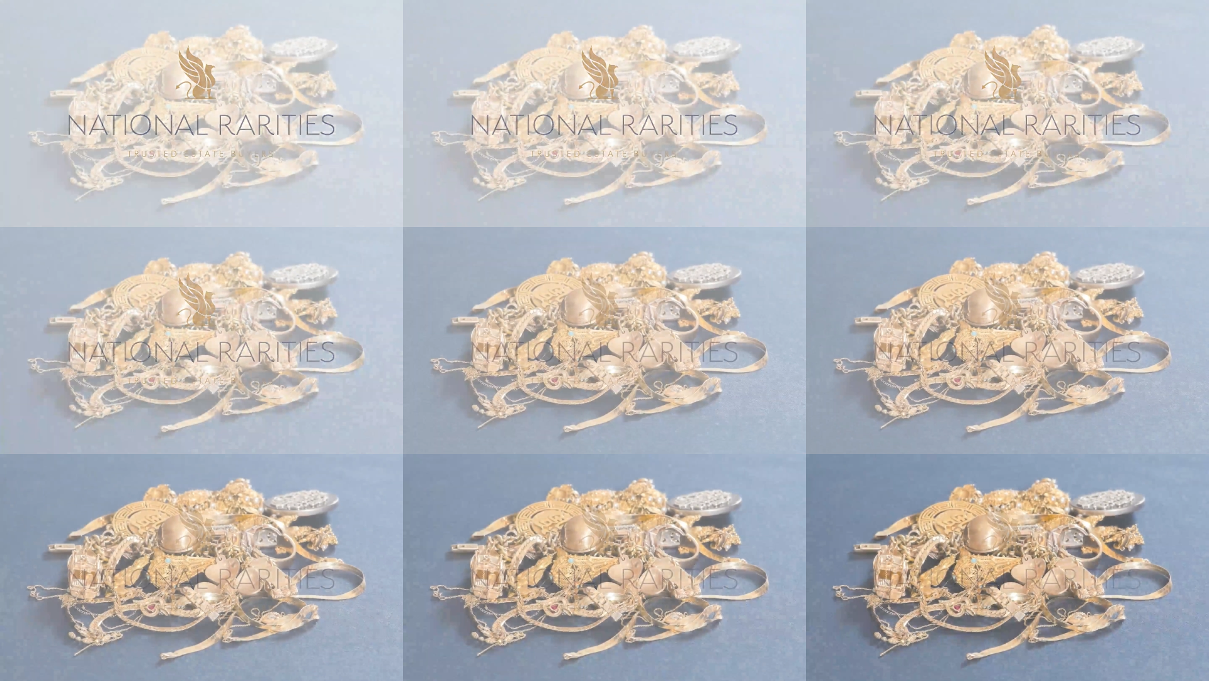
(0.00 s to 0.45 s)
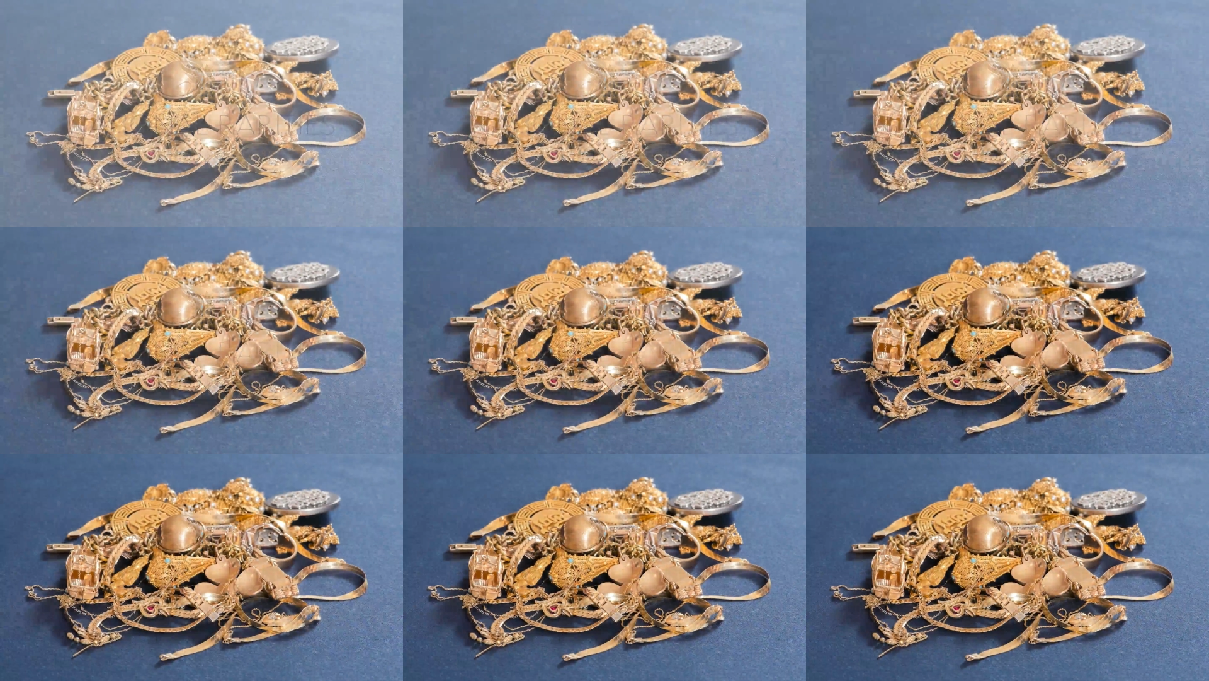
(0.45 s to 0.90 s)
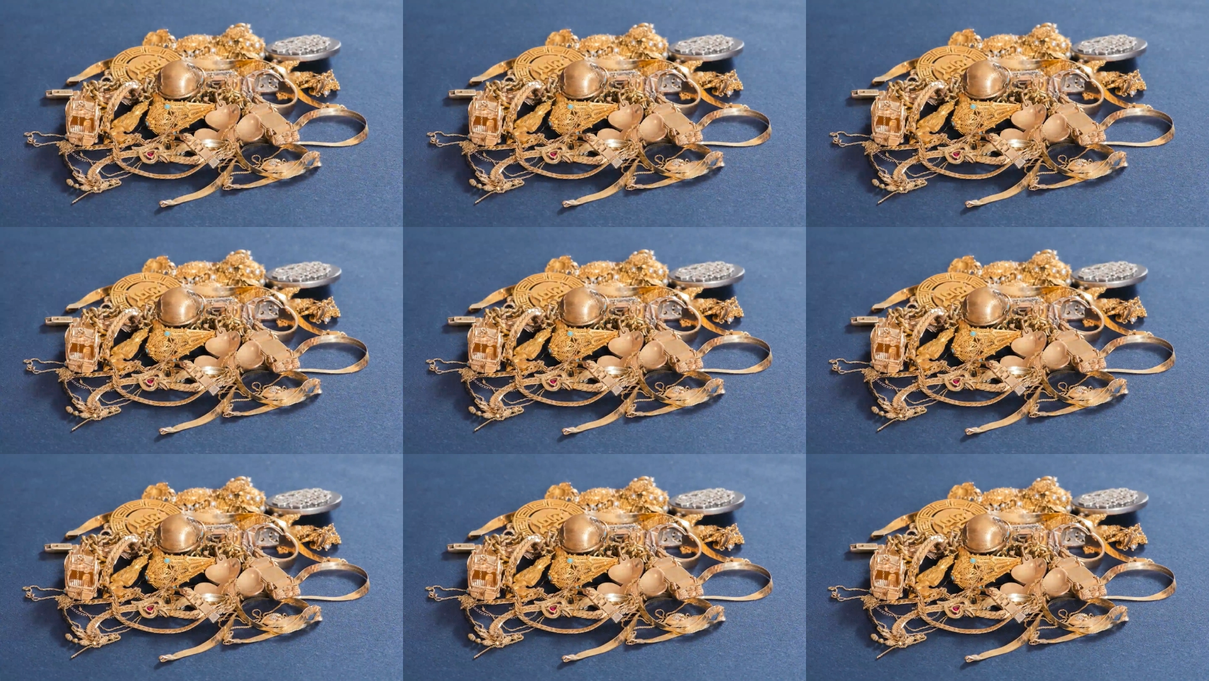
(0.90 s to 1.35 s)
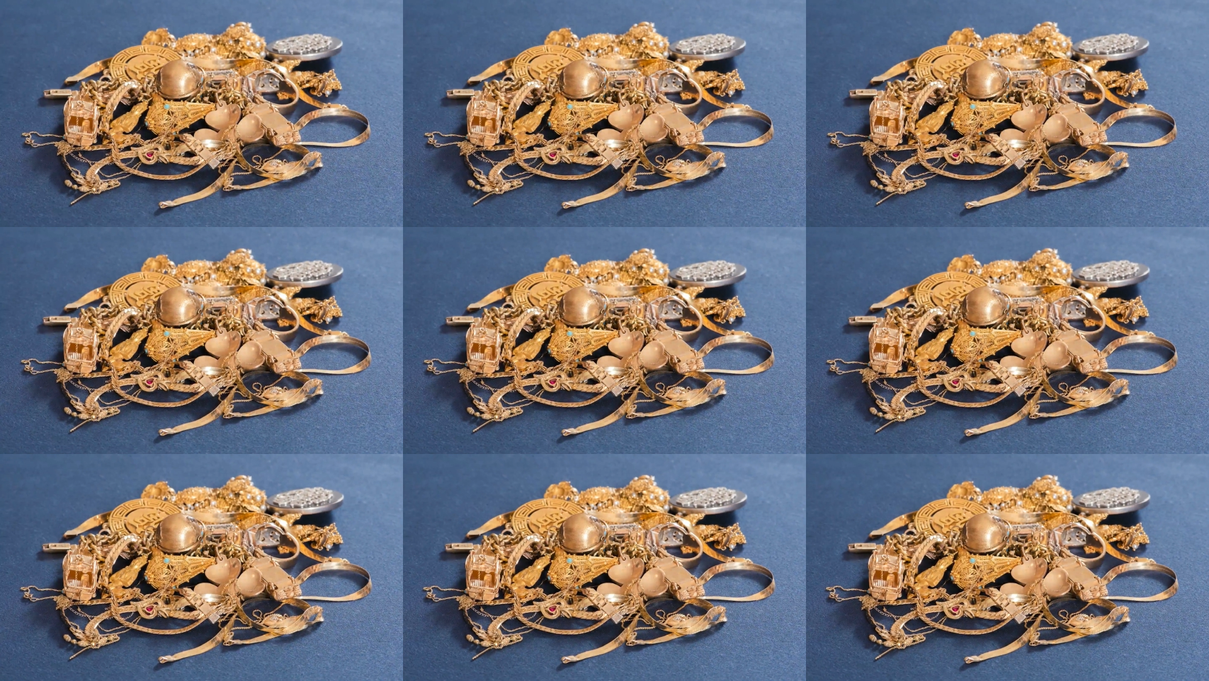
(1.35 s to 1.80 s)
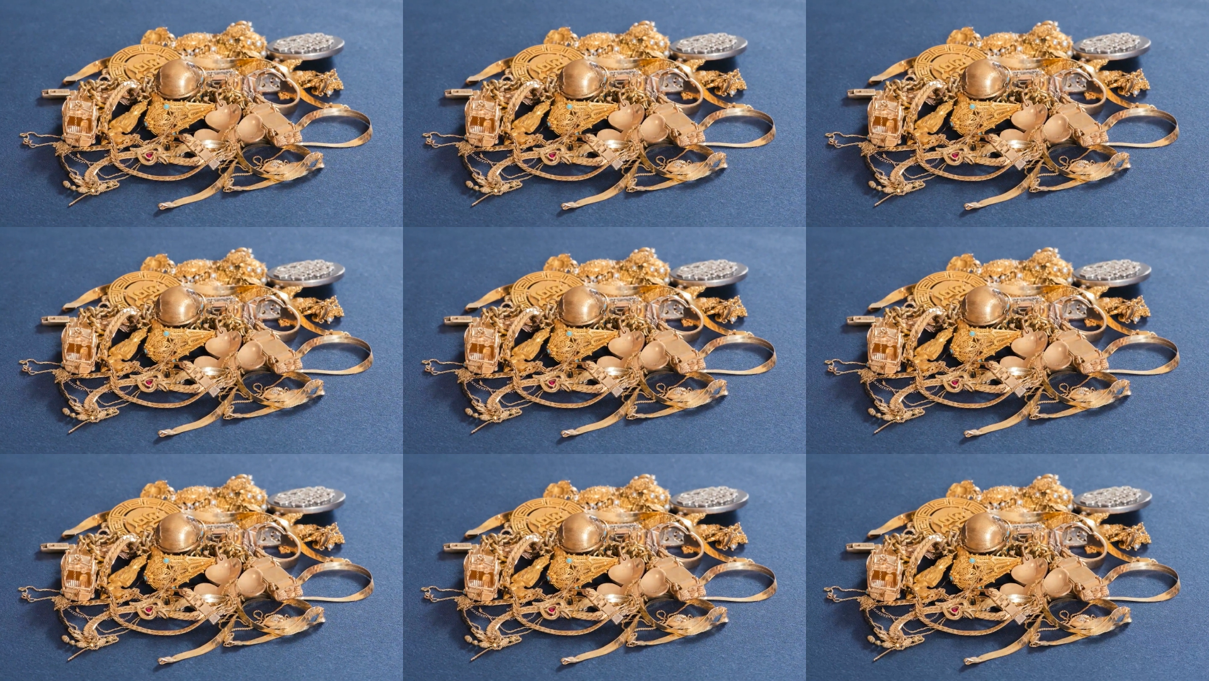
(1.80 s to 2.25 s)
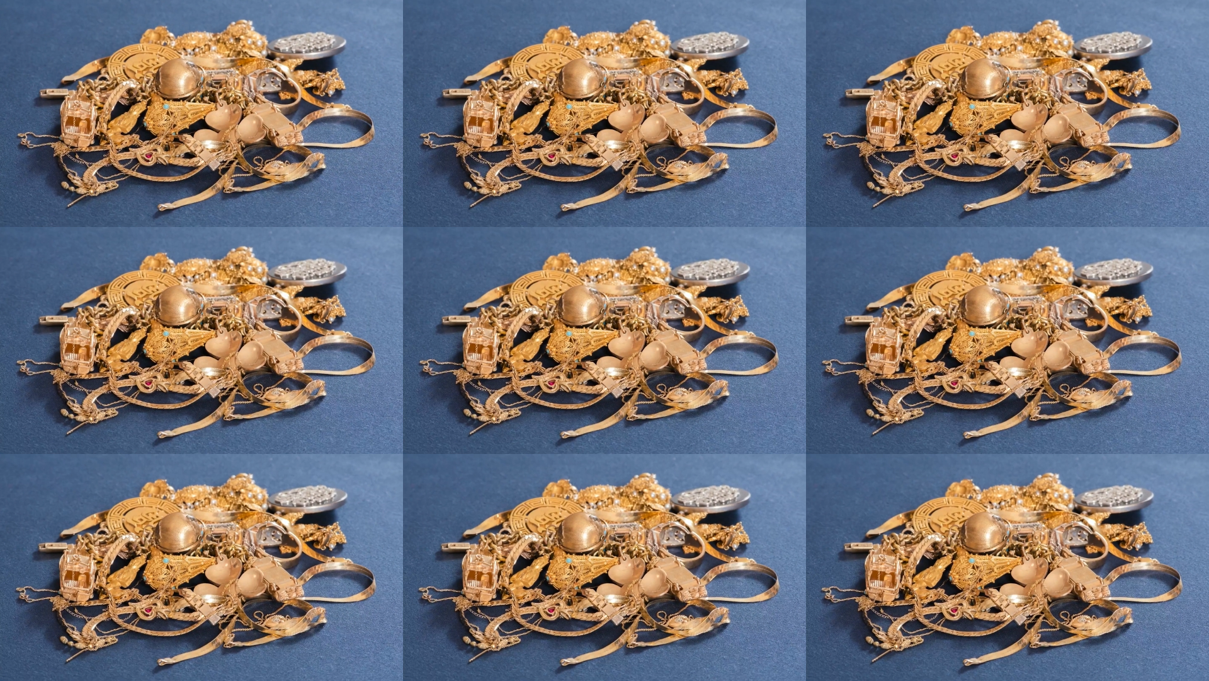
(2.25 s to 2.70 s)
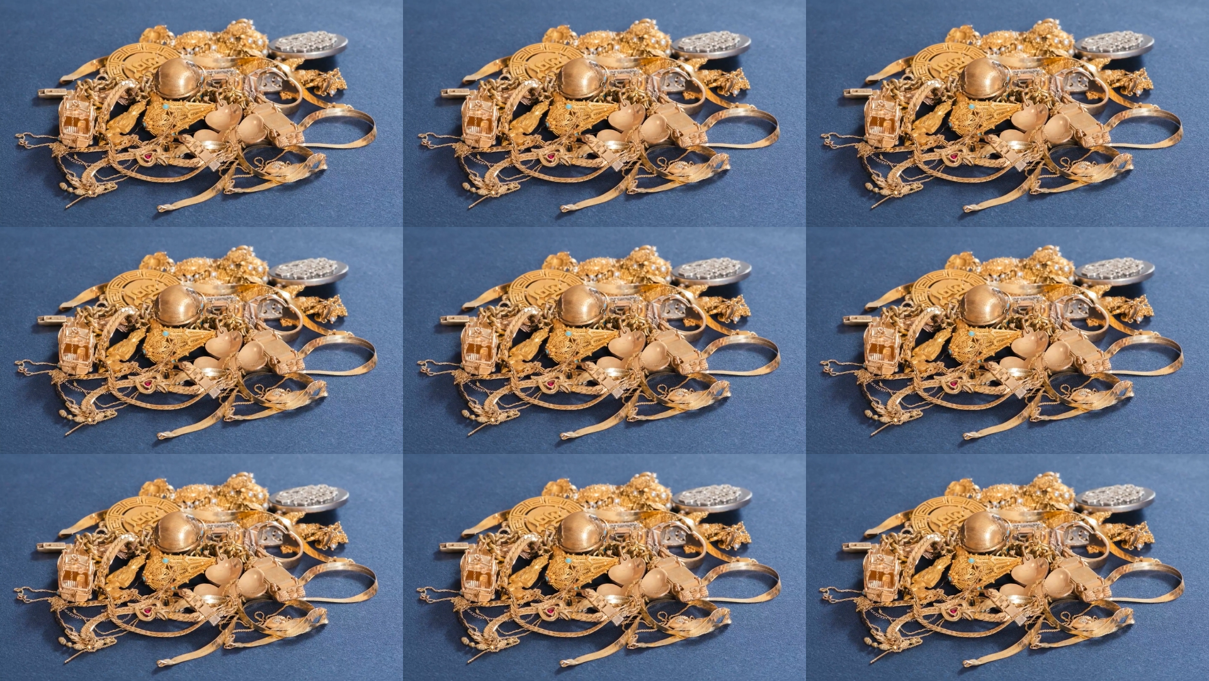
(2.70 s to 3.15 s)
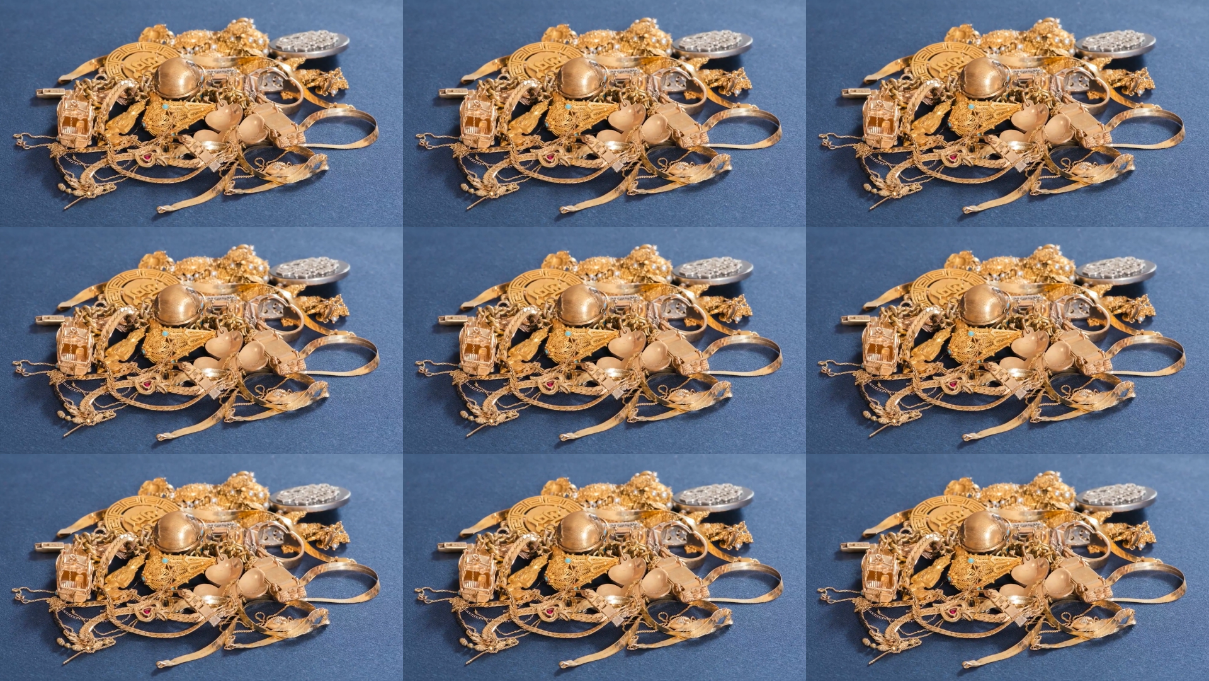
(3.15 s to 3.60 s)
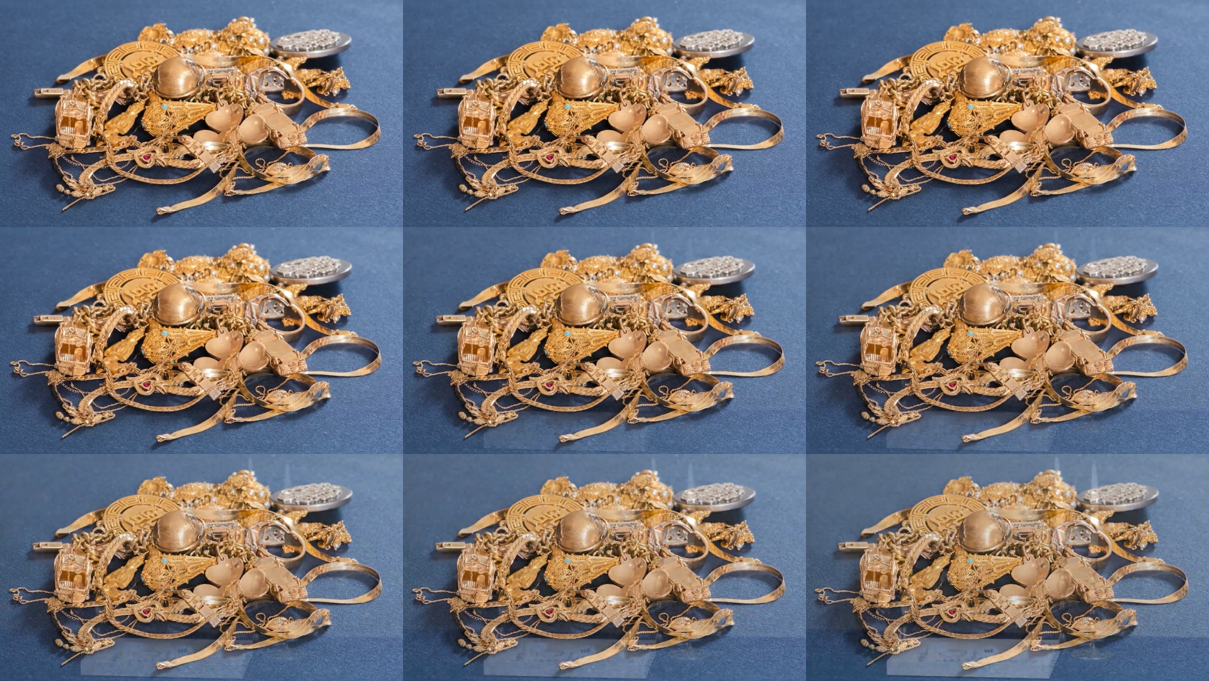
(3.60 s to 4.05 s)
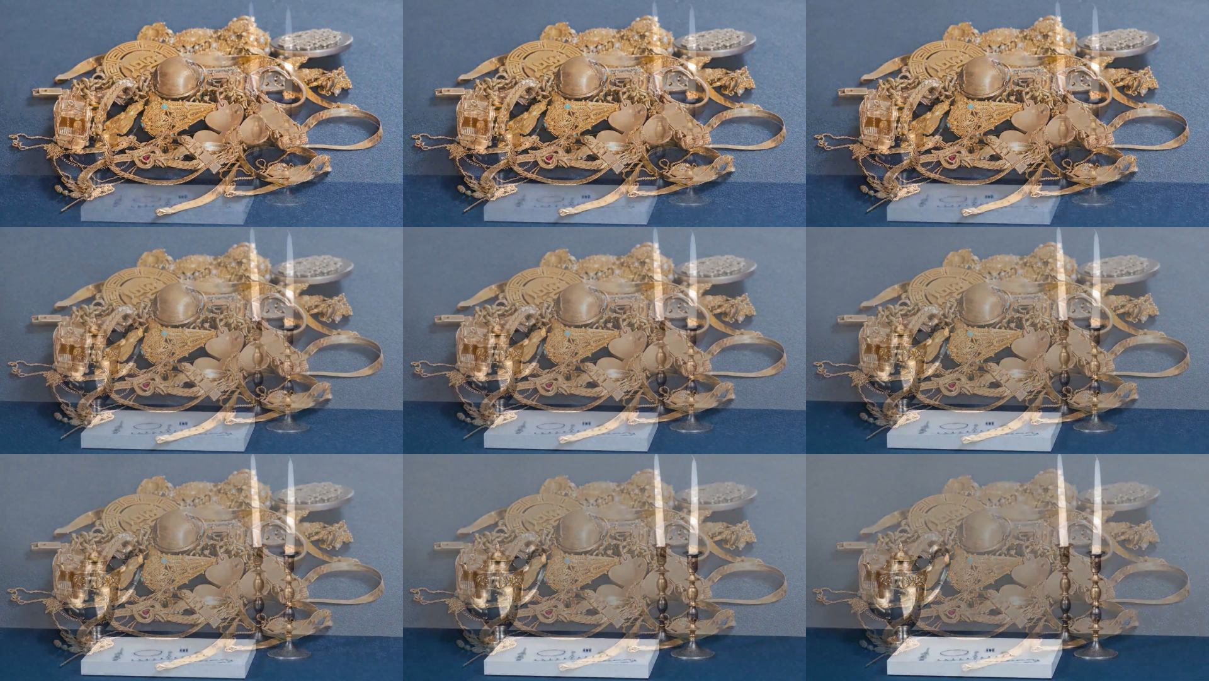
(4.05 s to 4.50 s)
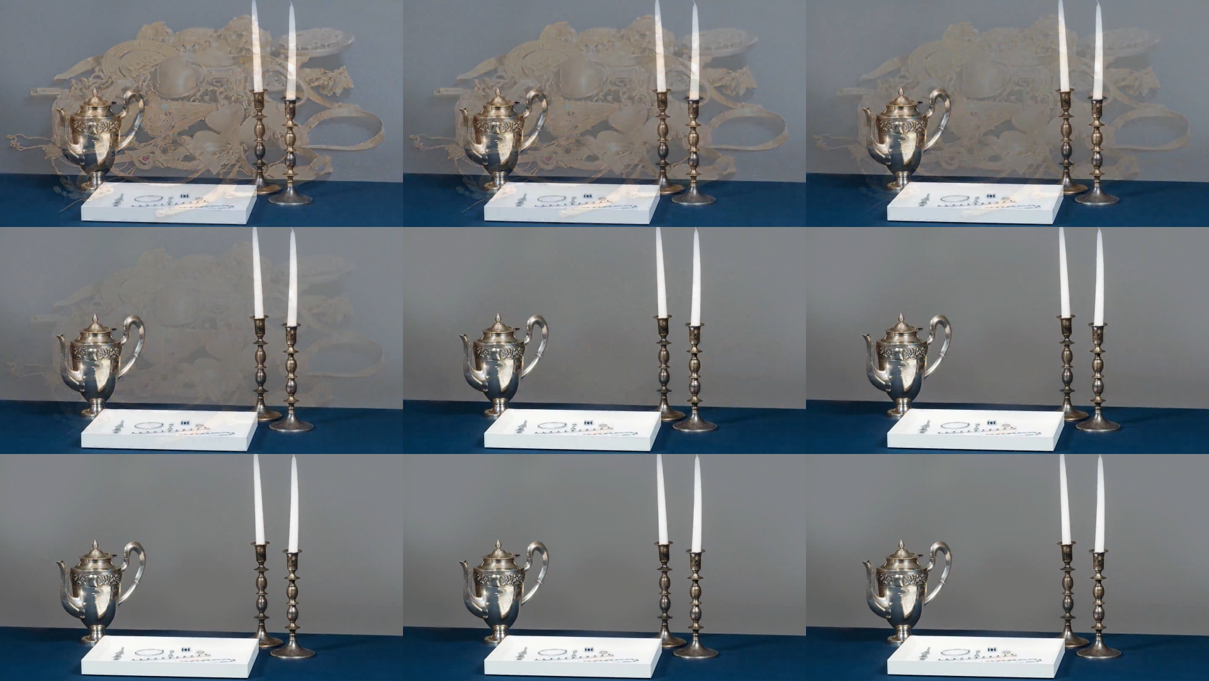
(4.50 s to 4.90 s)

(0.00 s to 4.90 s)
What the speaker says: No face is visible, so there are no lips to read.